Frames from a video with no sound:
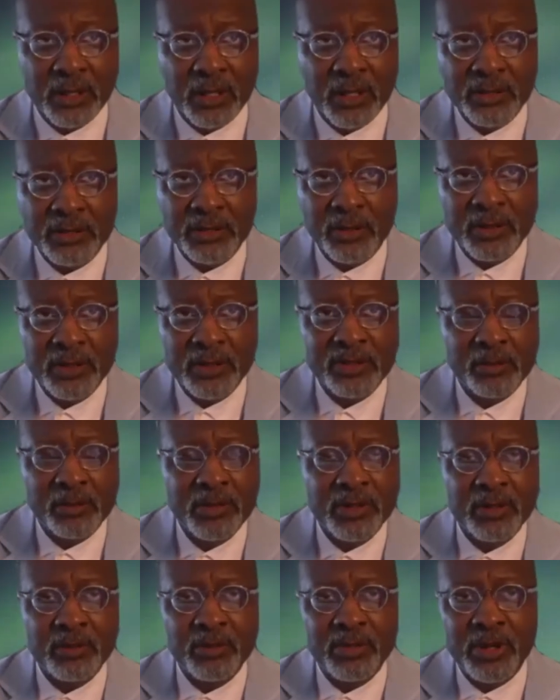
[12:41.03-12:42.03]
during some
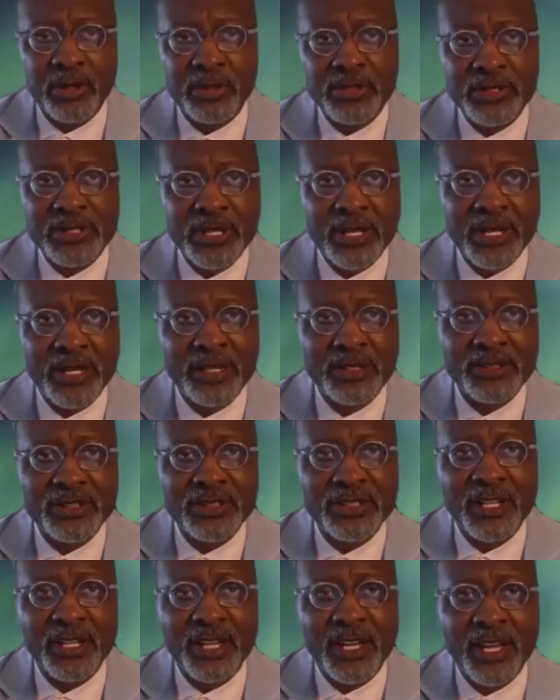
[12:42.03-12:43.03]
of the protests,
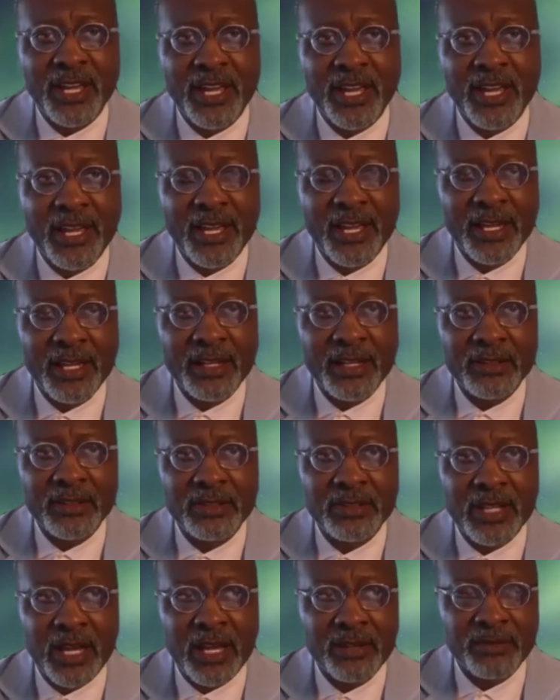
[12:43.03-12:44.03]
and the
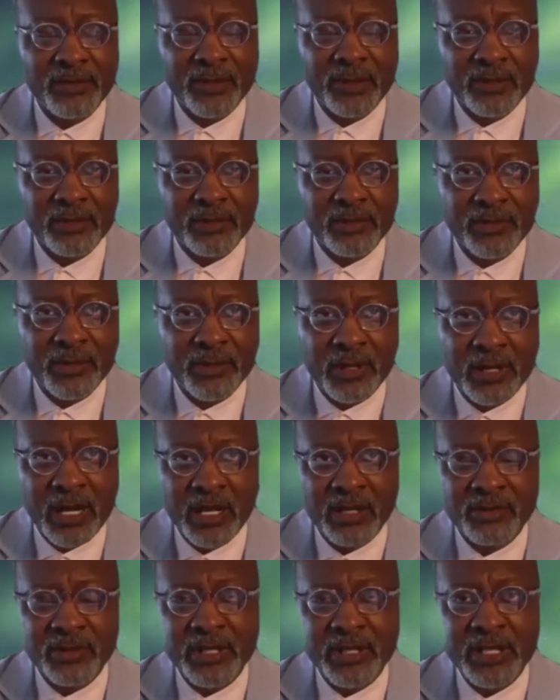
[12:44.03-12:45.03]
sign for
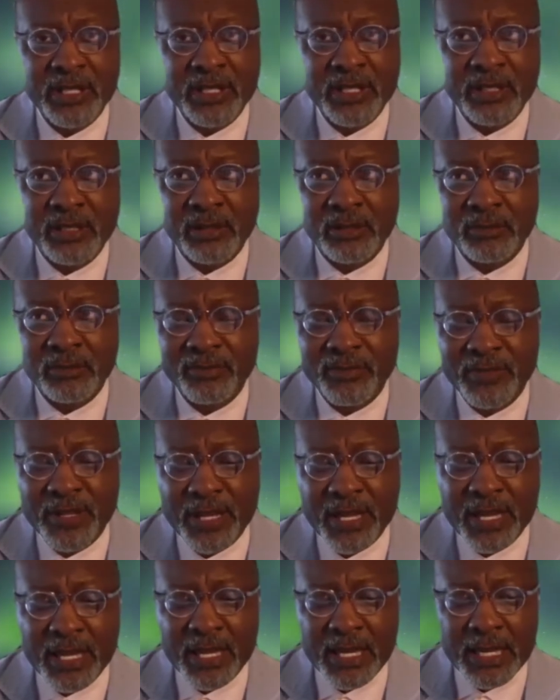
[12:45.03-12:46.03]
Oliver Hill.
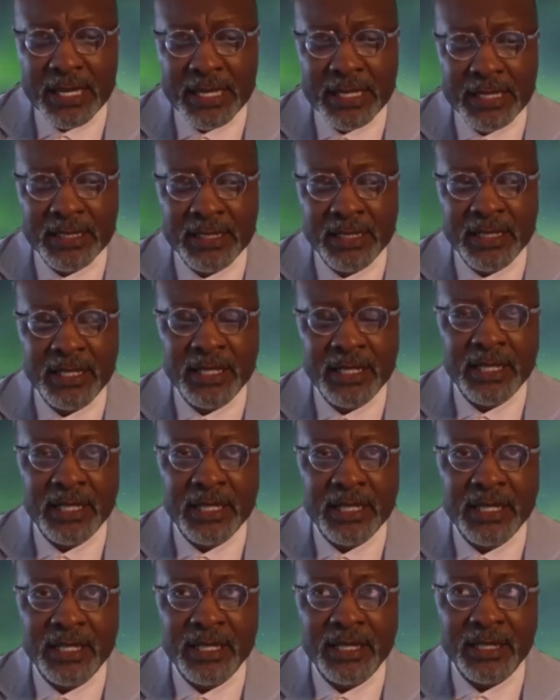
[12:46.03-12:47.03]
And
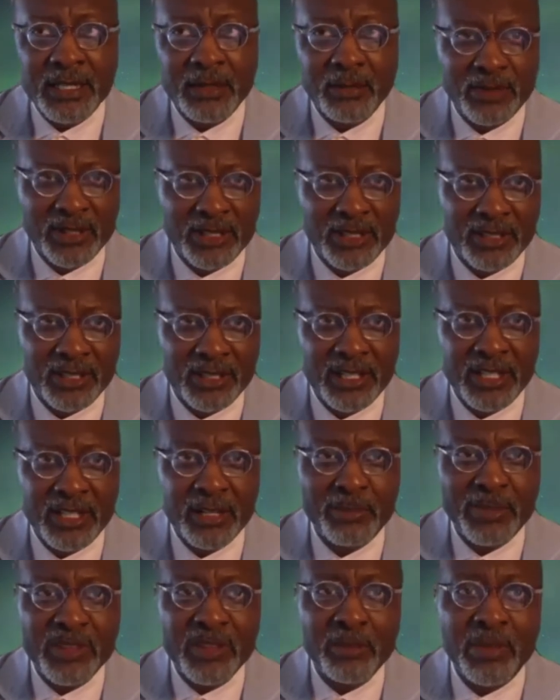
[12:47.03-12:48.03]
it ended
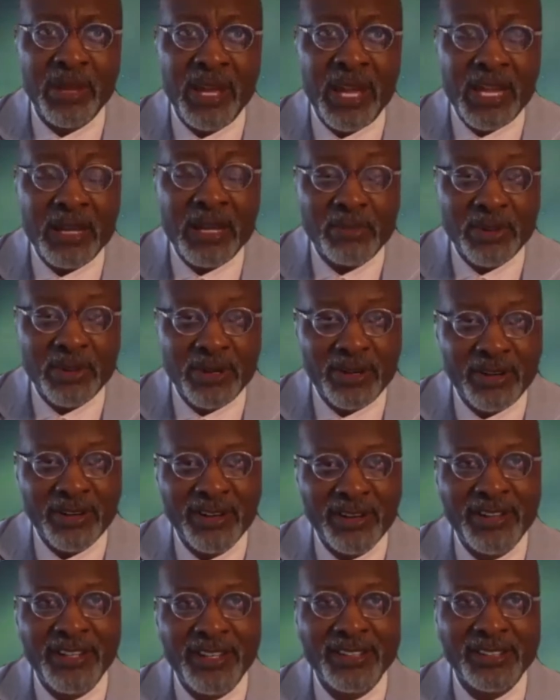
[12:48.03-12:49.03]
up in the paper.
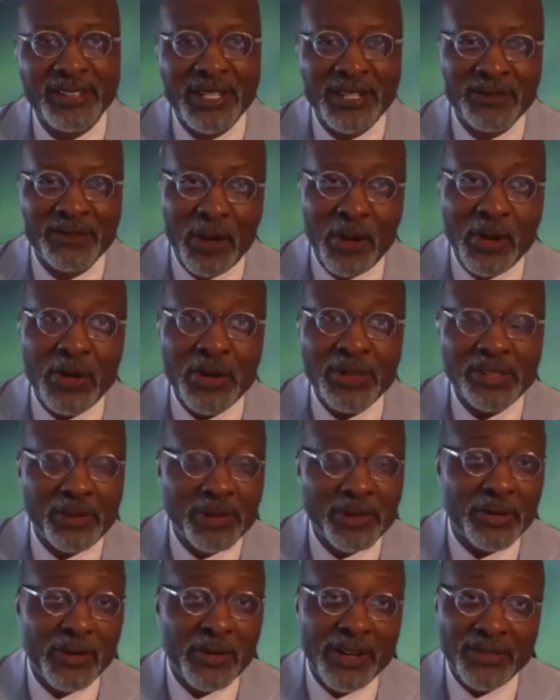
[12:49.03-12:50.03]
So he wrote her and said, what
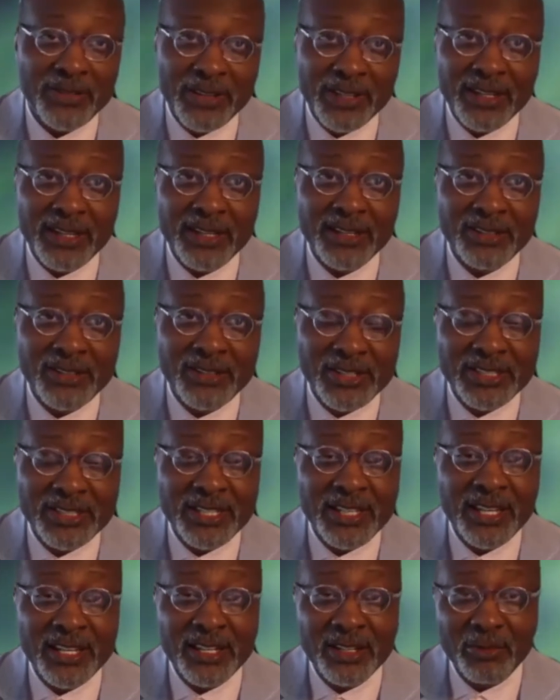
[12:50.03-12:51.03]
a great thing she
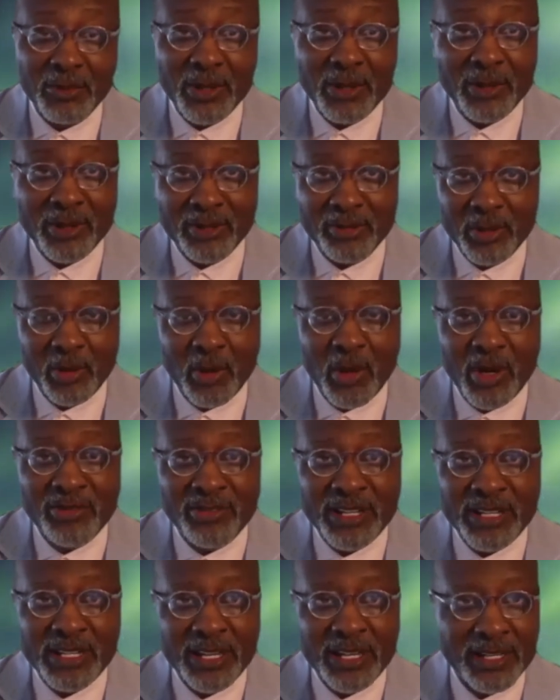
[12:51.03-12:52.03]
did. We were on
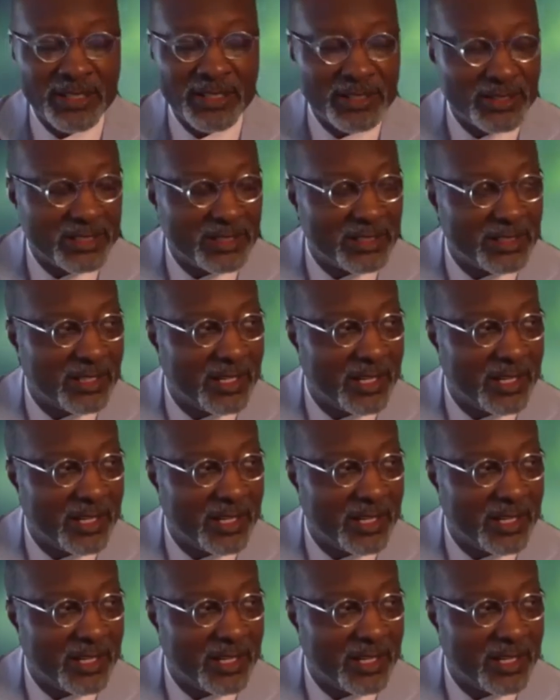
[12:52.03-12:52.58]
vacation